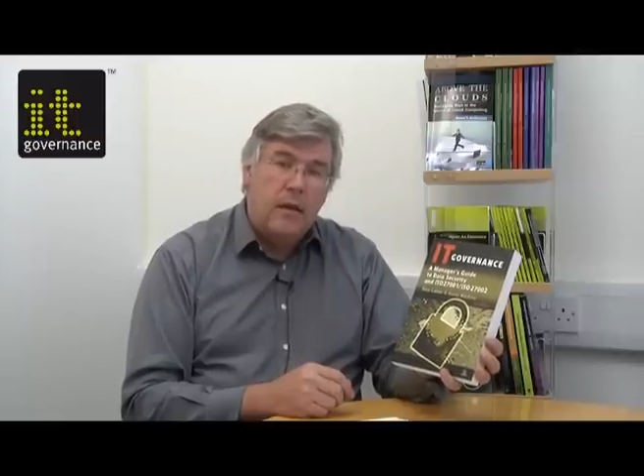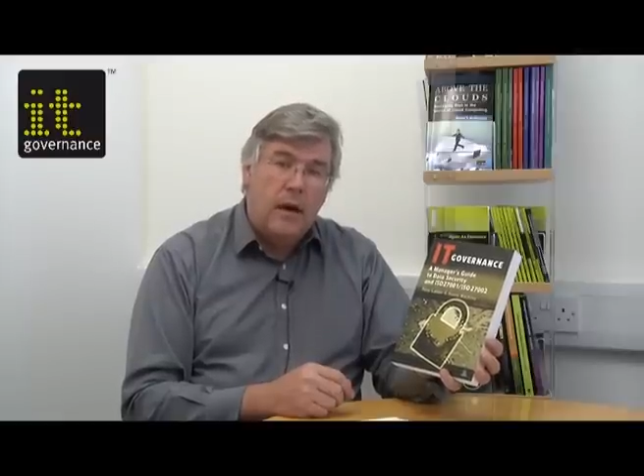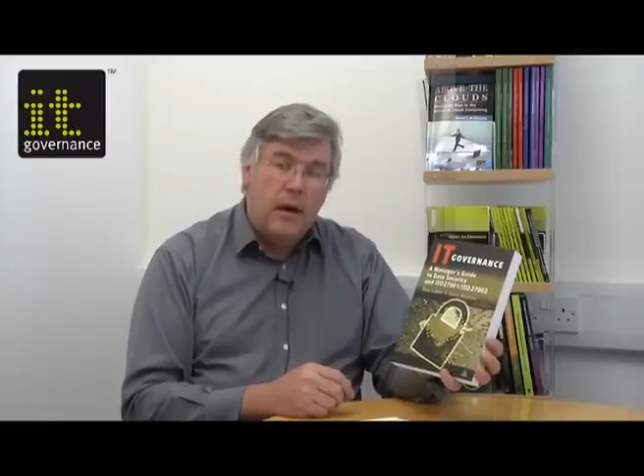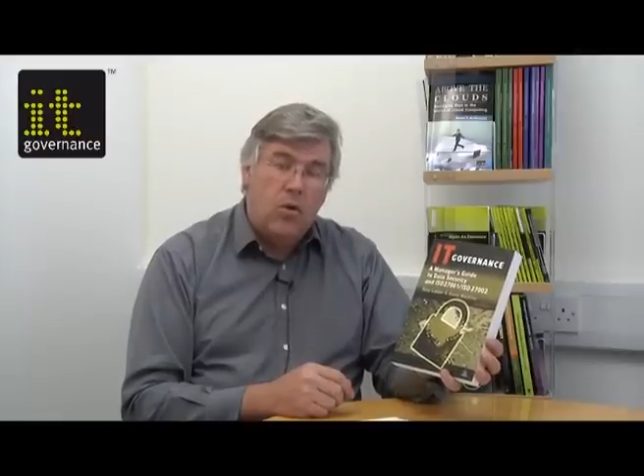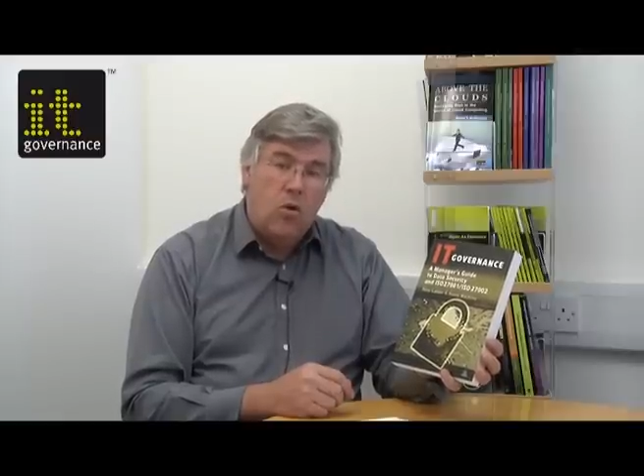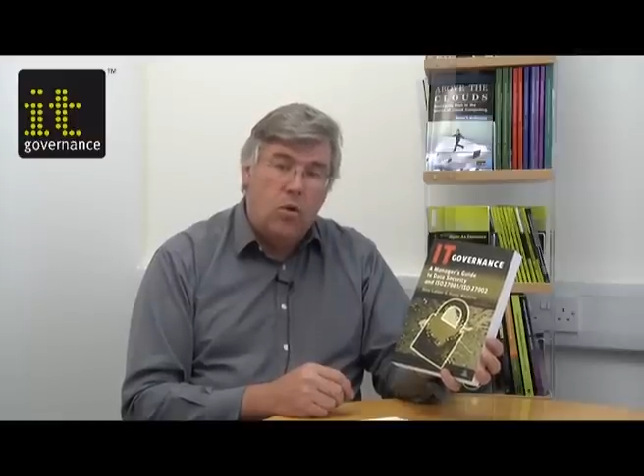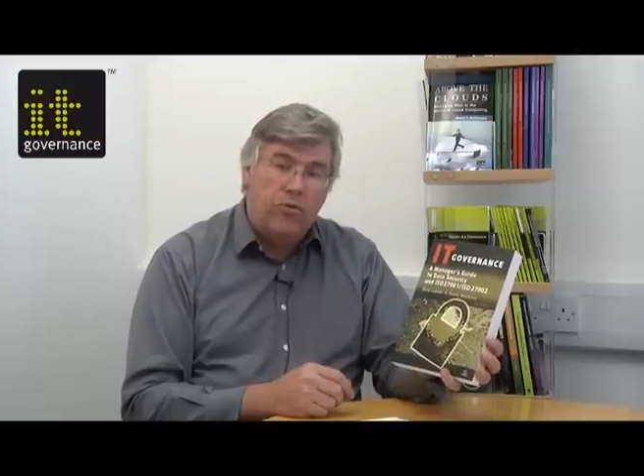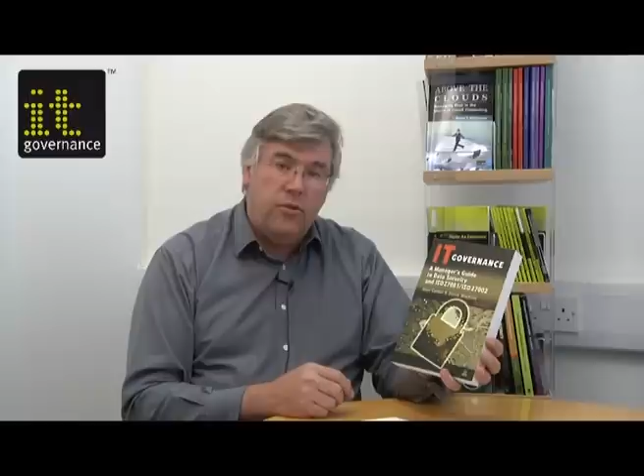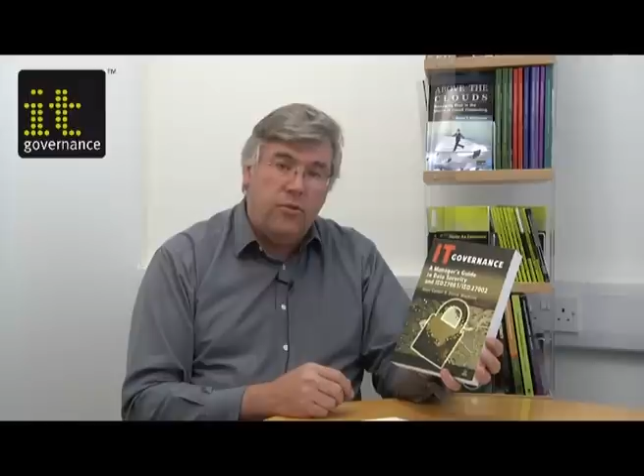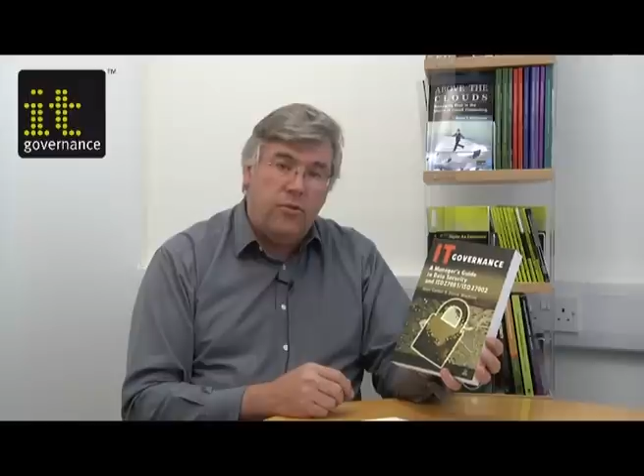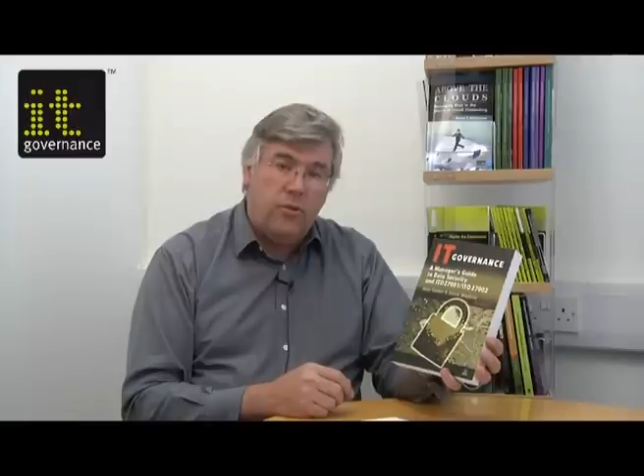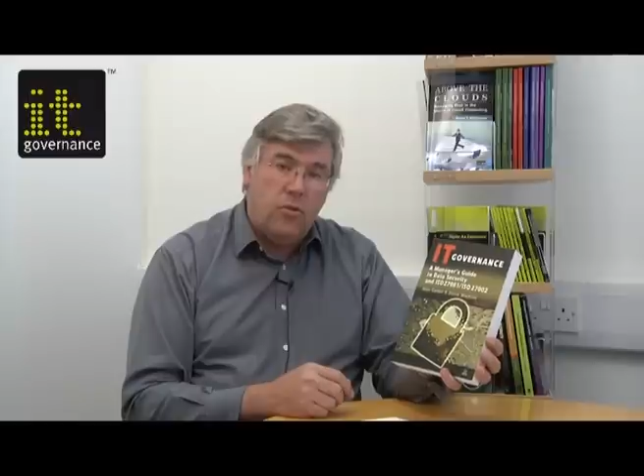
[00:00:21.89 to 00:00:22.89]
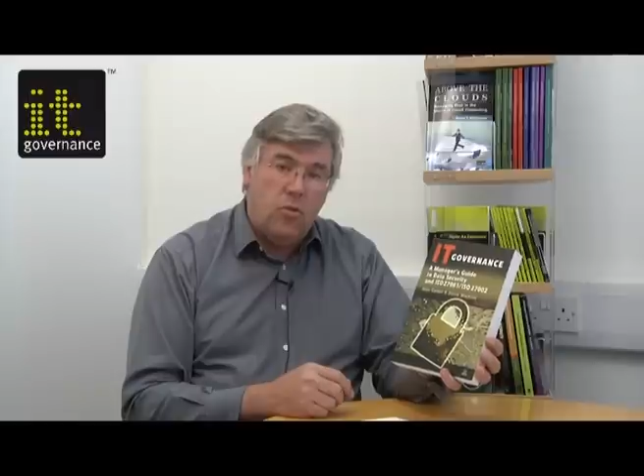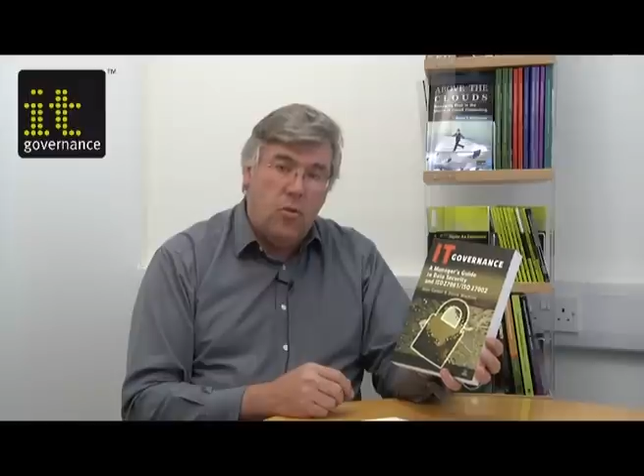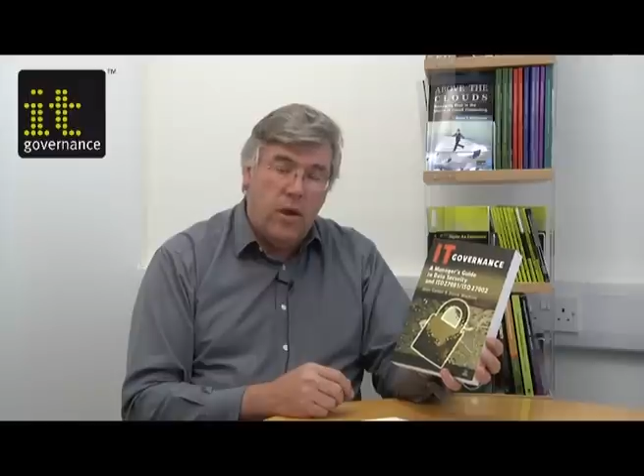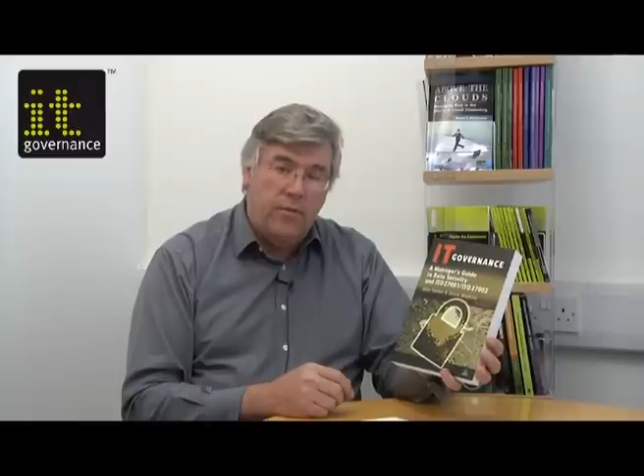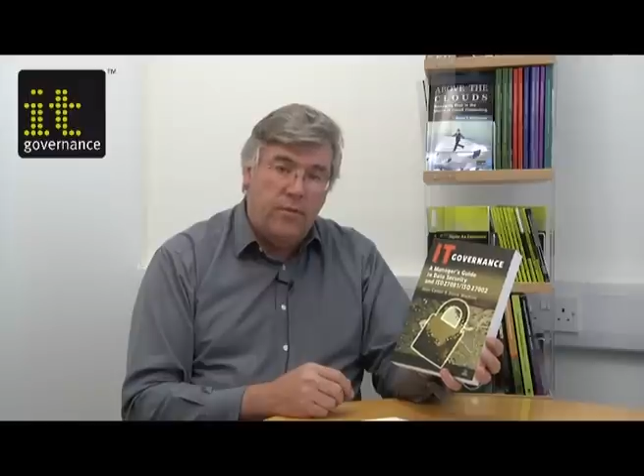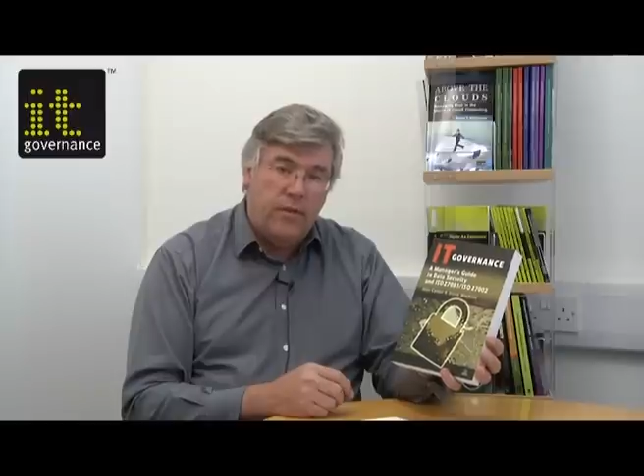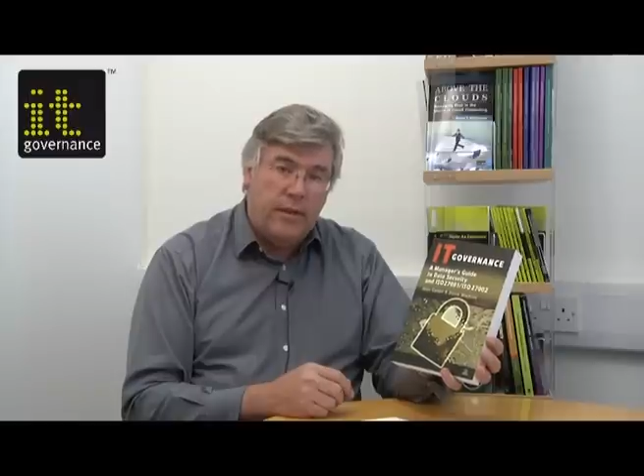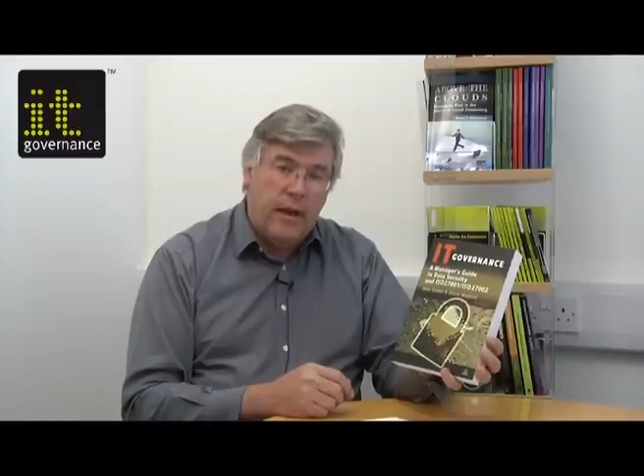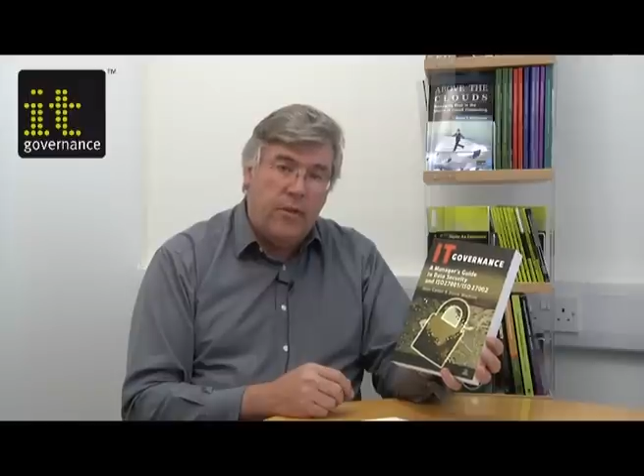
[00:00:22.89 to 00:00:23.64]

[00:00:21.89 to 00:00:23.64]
uh, courses all over the